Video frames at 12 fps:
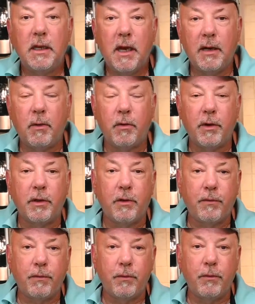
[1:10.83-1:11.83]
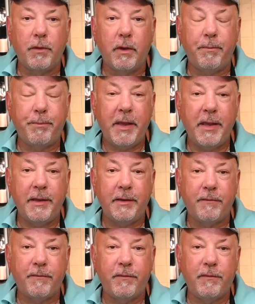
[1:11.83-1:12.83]
I don't want to go through the pain
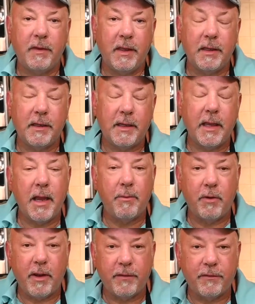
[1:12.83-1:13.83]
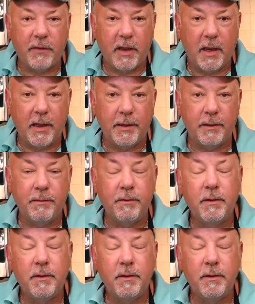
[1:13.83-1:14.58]
of taking the camera outside and